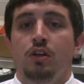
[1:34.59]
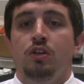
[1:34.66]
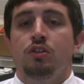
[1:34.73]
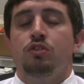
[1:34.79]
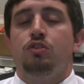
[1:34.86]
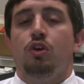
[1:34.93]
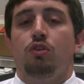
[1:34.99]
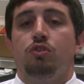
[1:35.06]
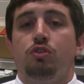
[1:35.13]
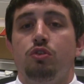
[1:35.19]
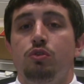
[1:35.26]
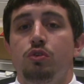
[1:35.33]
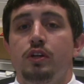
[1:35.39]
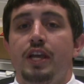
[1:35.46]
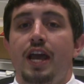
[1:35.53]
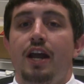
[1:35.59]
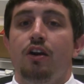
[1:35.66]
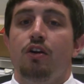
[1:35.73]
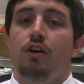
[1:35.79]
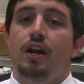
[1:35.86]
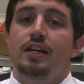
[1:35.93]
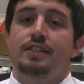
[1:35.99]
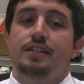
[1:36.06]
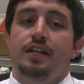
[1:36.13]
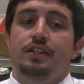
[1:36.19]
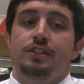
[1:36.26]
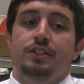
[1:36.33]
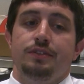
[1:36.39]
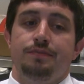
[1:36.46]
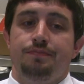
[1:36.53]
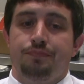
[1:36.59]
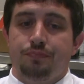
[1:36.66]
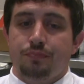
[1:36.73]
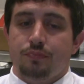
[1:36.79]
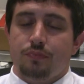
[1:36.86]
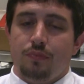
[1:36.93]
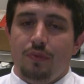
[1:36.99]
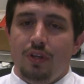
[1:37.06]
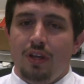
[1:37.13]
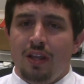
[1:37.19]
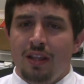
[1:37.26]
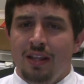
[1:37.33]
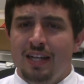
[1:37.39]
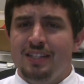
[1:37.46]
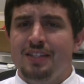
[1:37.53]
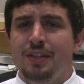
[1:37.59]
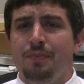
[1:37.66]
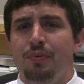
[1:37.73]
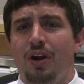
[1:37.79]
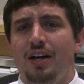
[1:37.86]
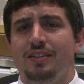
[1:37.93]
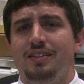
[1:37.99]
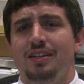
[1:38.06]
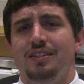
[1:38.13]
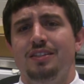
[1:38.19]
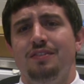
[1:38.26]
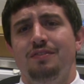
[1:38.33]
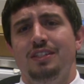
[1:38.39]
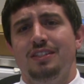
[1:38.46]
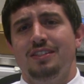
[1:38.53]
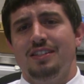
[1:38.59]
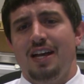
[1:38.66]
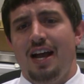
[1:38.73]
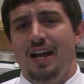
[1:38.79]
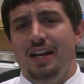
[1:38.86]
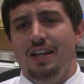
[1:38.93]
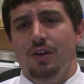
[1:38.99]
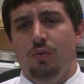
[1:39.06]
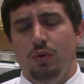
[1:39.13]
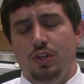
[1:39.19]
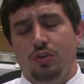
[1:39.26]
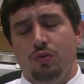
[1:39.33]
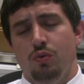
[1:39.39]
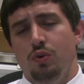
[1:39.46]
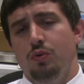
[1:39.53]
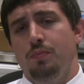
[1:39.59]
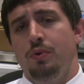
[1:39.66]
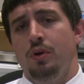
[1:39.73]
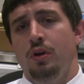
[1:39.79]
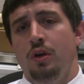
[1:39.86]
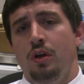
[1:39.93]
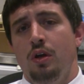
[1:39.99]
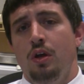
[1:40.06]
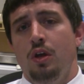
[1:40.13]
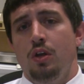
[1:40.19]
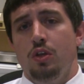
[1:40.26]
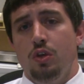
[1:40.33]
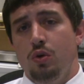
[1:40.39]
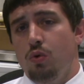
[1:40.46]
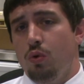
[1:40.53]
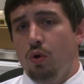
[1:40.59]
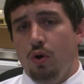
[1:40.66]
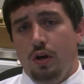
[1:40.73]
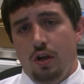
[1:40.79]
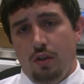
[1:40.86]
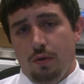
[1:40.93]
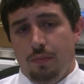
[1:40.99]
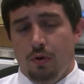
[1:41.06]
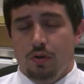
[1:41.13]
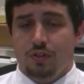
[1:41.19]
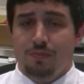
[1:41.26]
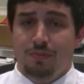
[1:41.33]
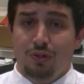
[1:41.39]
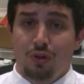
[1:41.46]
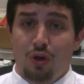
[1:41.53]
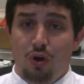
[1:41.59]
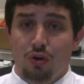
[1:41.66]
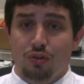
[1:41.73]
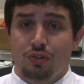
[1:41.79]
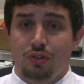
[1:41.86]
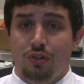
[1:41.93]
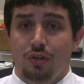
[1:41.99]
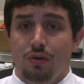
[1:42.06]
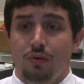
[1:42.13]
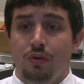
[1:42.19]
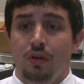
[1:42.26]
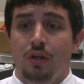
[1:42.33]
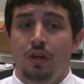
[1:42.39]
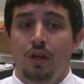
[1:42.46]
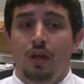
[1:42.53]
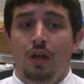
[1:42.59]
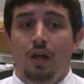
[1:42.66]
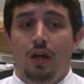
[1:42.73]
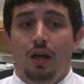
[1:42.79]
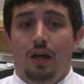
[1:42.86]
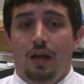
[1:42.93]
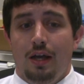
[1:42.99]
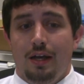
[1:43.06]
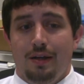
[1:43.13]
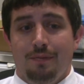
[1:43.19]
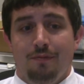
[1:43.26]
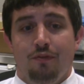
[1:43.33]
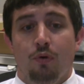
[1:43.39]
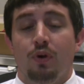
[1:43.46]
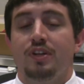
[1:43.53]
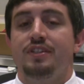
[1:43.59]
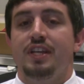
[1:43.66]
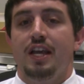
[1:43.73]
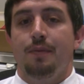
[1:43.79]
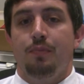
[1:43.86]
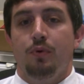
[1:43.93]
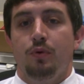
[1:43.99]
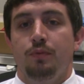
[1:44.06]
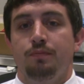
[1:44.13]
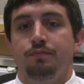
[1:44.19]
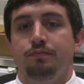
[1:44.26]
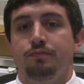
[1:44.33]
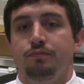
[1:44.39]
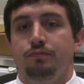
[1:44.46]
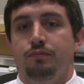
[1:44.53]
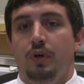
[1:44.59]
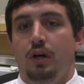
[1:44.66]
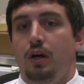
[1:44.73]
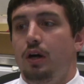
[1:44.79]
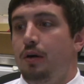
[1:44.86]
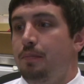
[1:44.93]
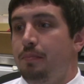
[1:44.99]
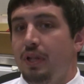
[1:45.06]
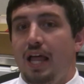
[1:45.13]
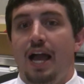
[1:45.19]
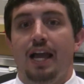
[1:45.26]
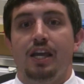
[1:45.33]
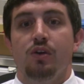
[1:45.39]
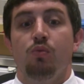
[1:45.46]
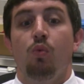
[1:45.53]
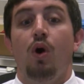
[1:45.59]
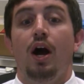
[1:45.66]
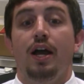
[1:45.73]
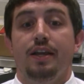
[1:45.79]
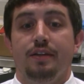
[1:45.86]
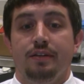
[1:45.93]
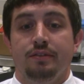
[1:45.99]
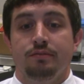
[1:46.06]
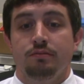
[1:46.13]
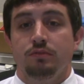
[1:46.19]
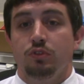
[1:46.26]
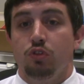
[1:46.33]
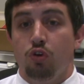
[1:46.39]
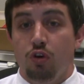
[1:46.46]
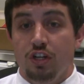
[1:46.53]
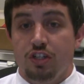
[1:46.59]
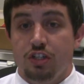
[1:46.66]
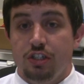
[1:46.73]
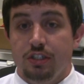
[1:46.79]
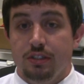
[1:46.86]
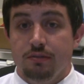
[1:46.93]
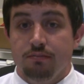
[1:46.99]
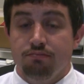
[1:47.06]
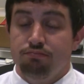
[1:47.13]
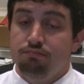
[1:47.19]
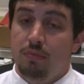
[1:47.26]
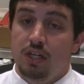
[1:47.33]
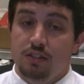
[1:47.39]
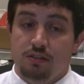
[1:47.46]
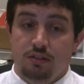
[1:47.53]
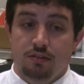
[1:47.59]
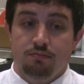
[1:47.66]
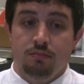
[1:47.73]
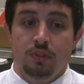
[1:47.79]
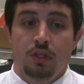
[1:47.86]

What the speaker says: Social categorization. That's the process of deciding which group you or another person belongs to. For example, black and white, Christian, Muslim.